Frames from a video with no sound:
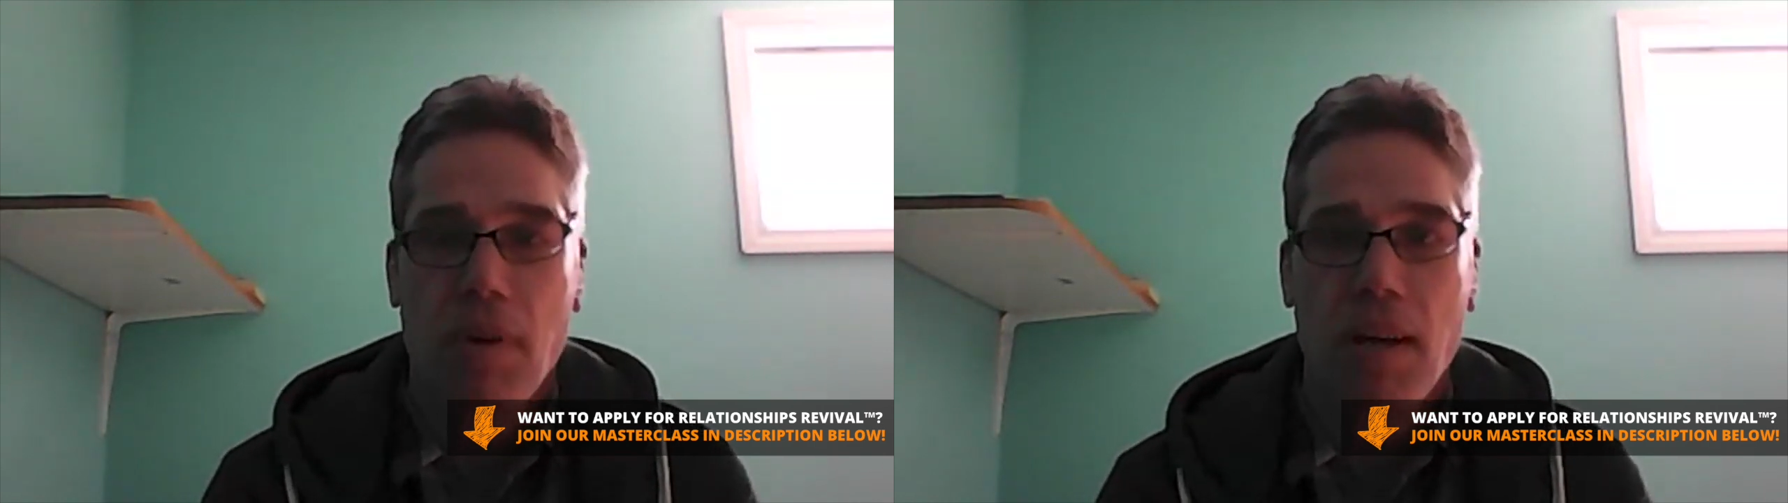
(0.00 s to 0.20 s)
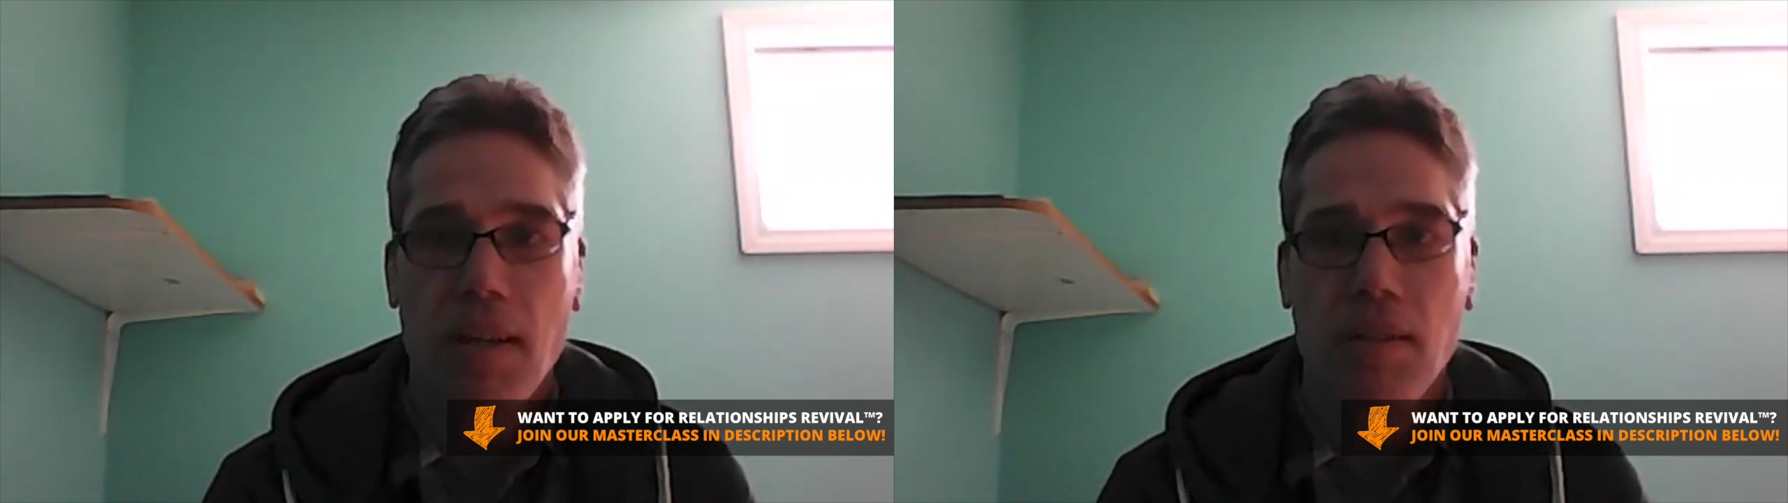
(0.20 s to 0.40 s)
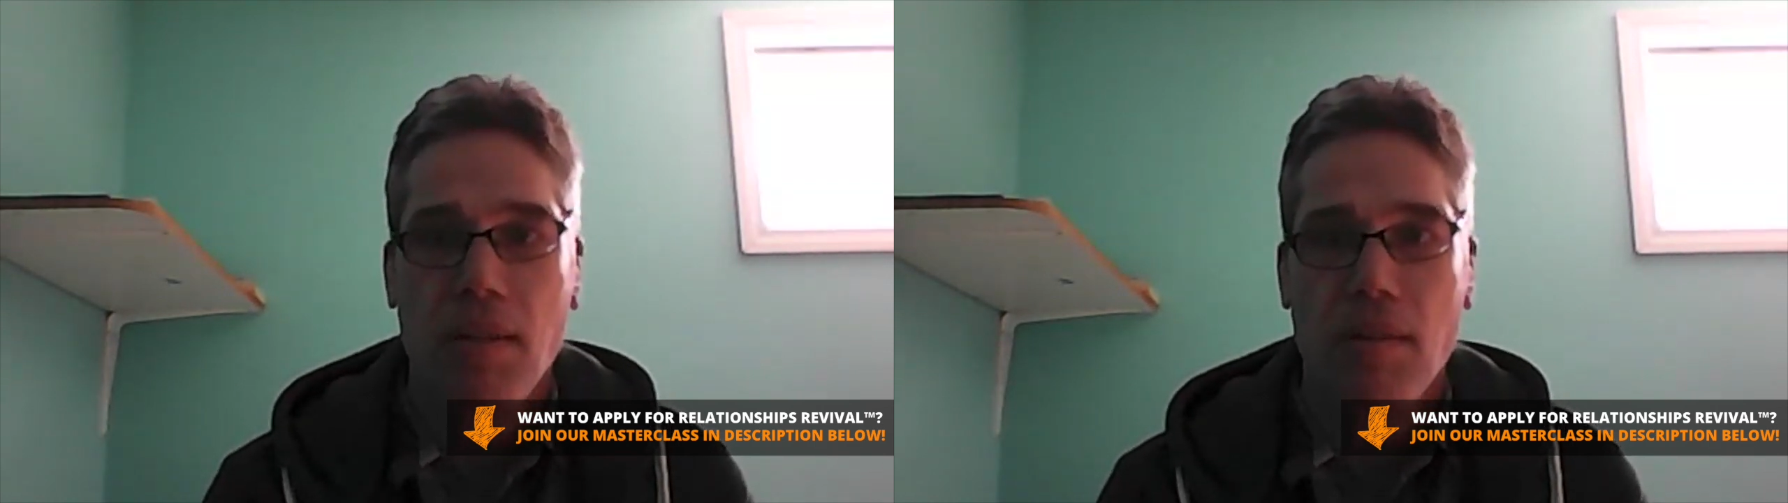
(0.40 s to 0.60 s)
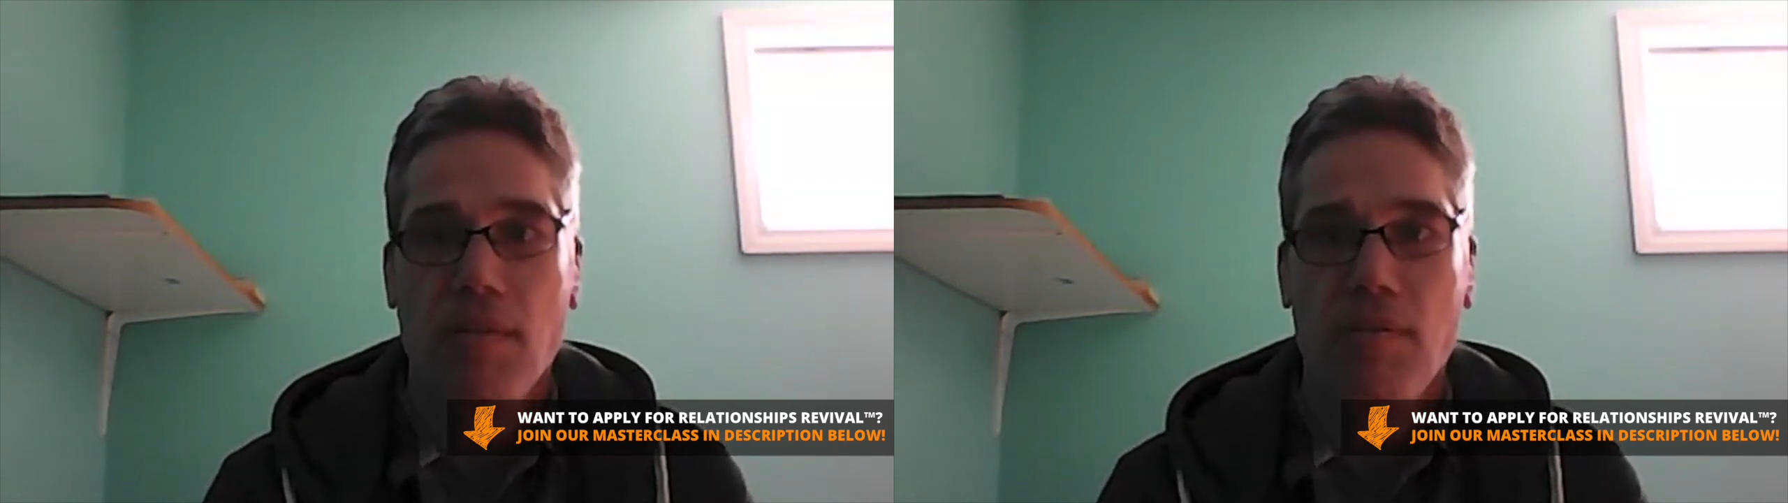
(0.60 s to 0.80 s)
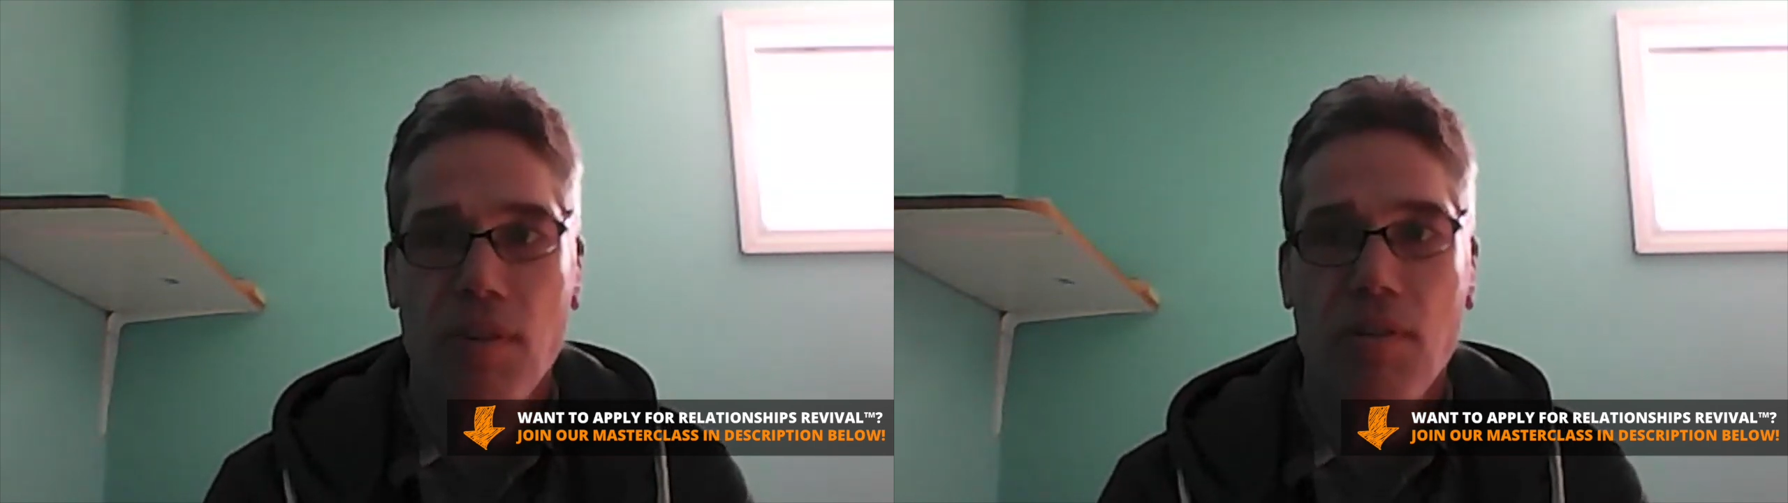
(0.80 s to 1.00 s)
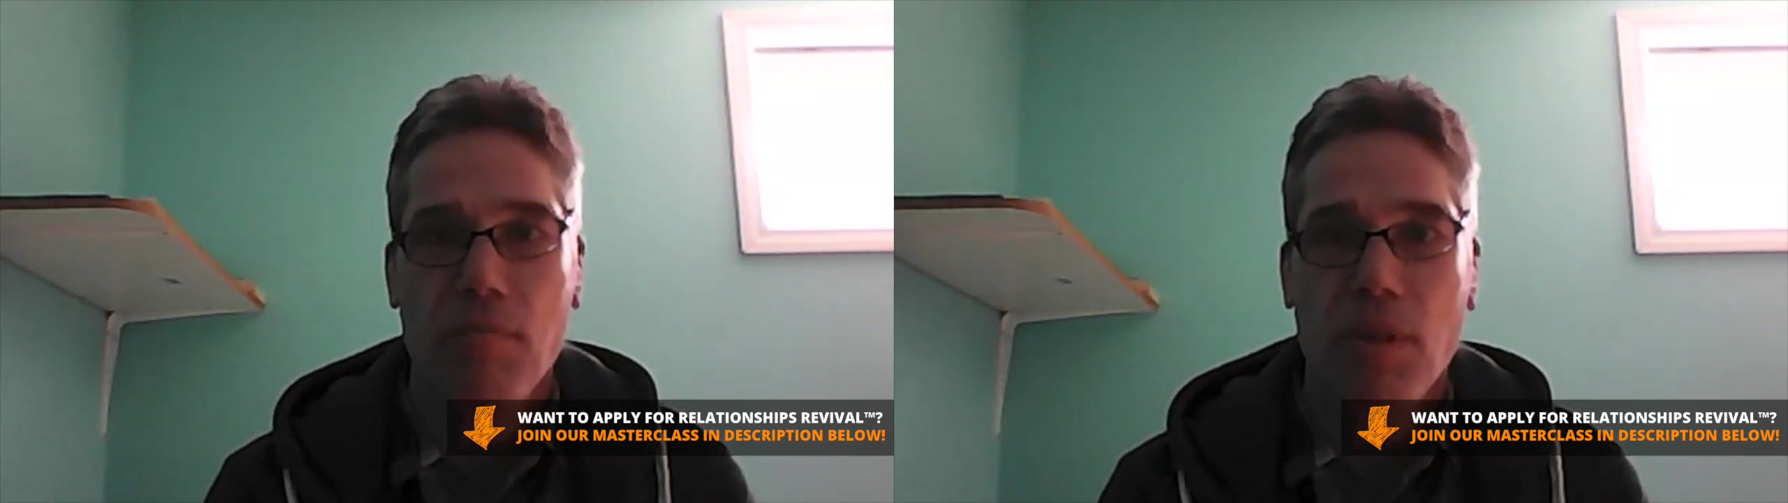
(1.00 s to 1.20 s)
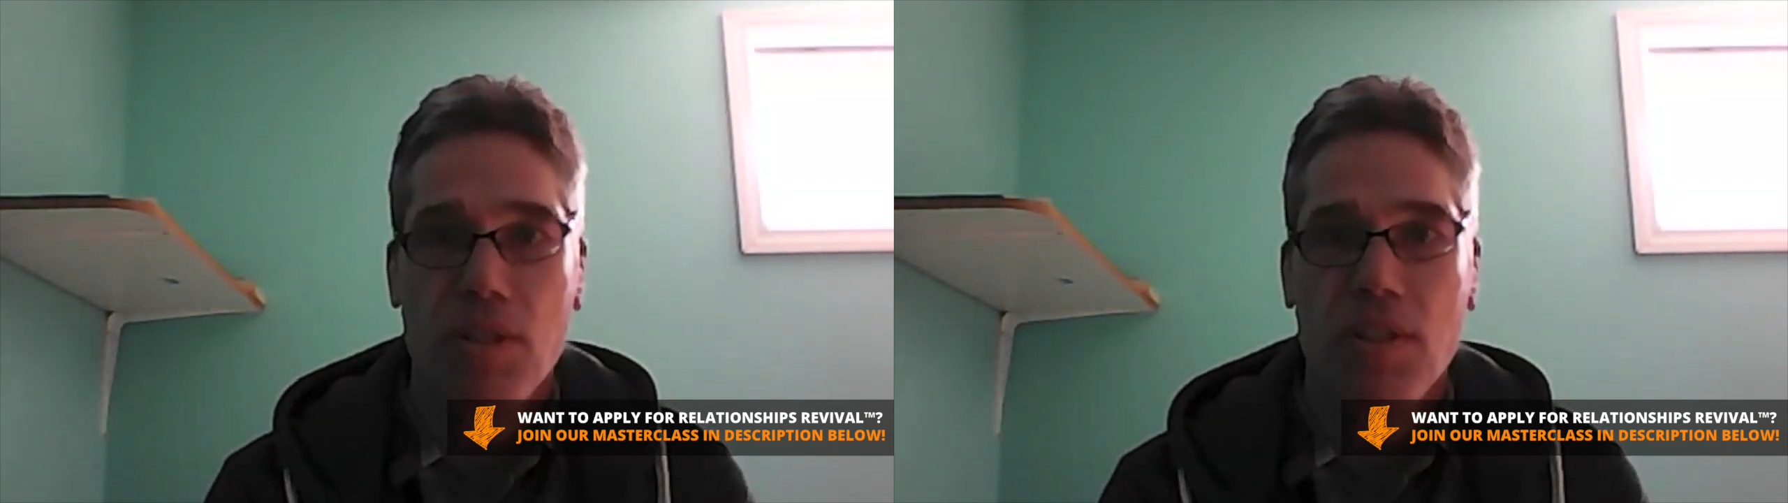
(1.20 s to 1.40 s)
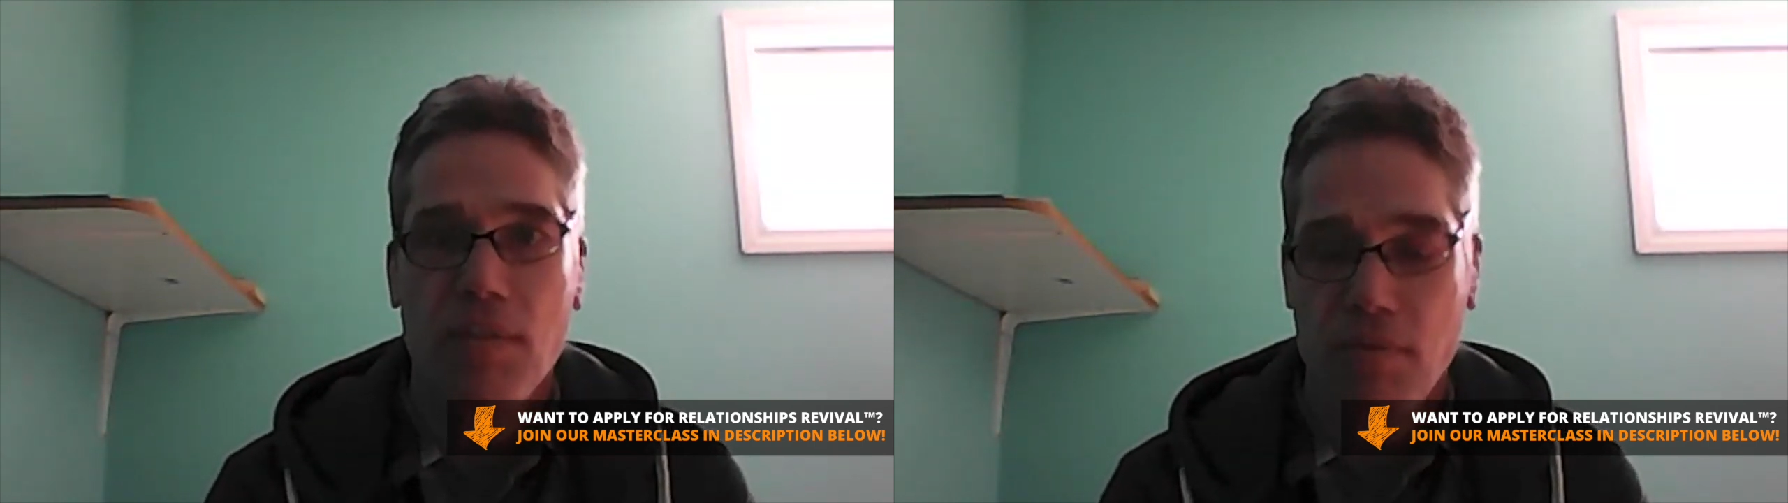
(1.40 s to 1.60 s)
had very much
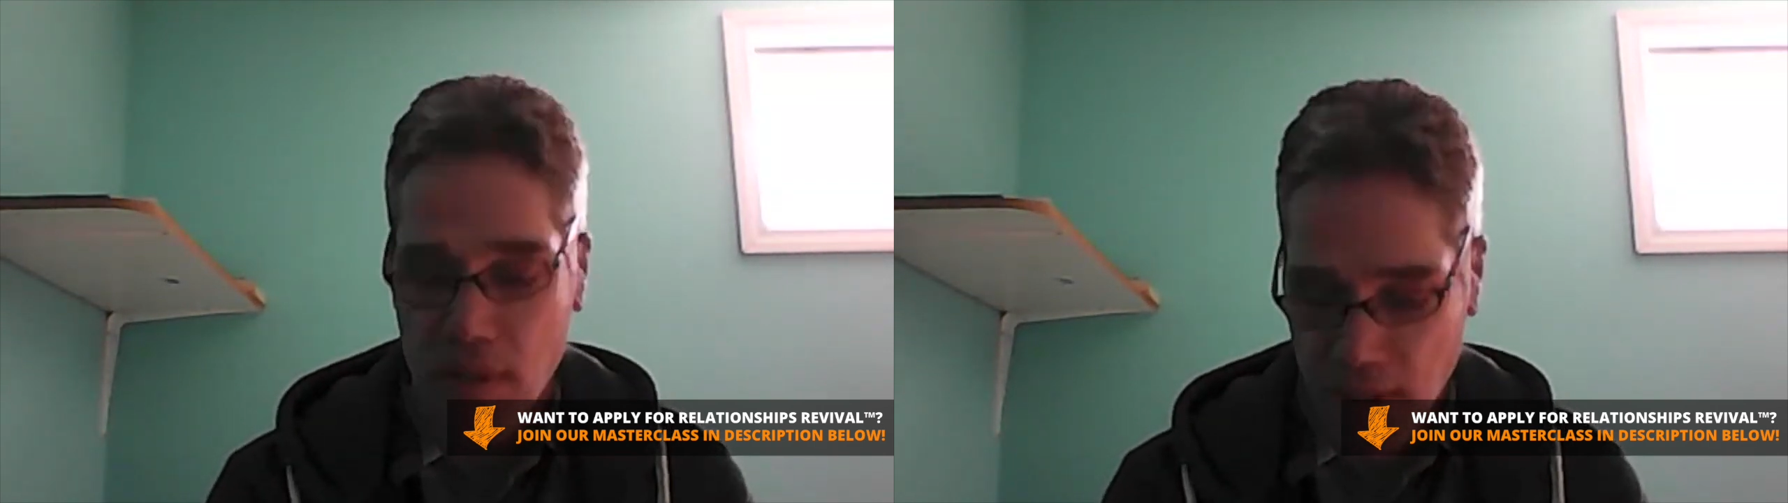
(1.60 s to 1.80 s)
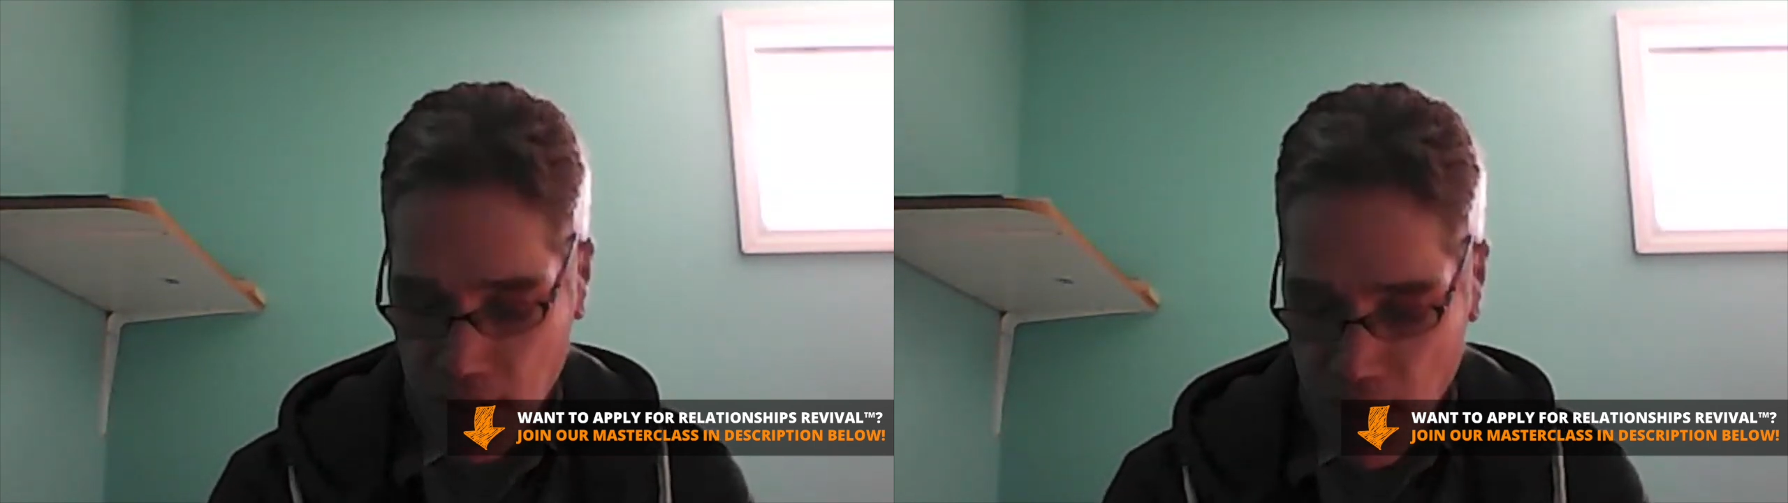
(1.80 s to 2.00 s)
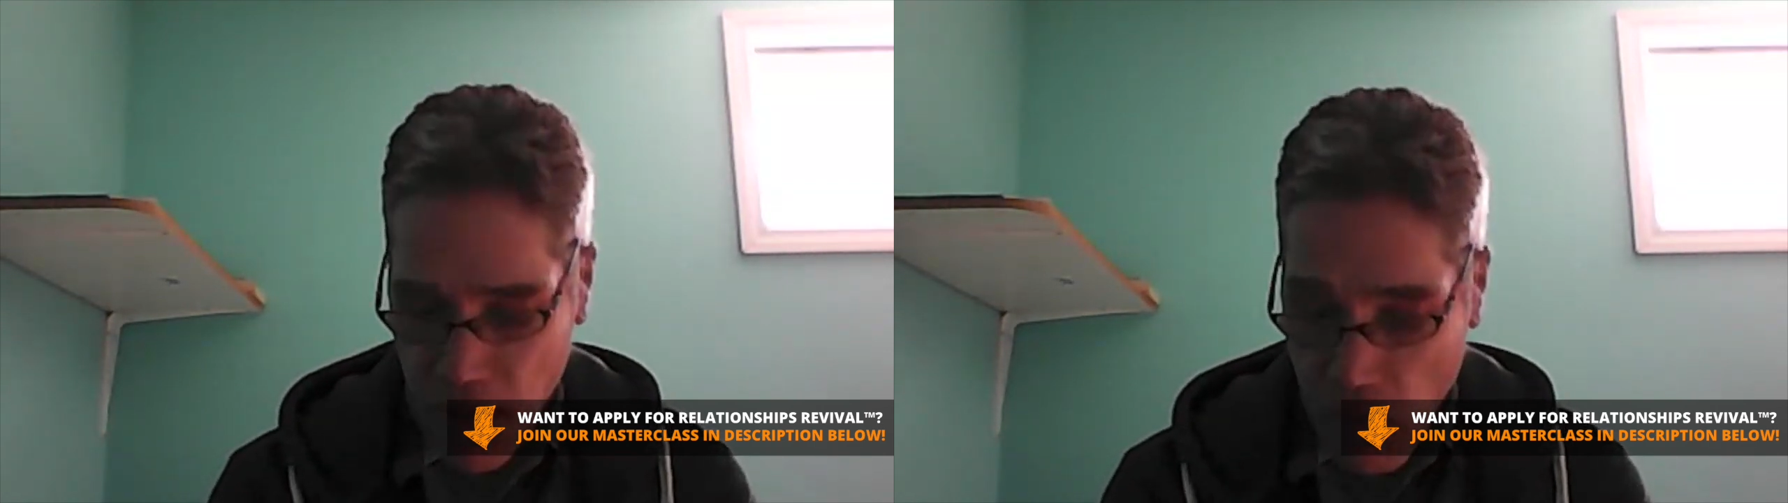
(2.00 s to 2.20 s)
difference.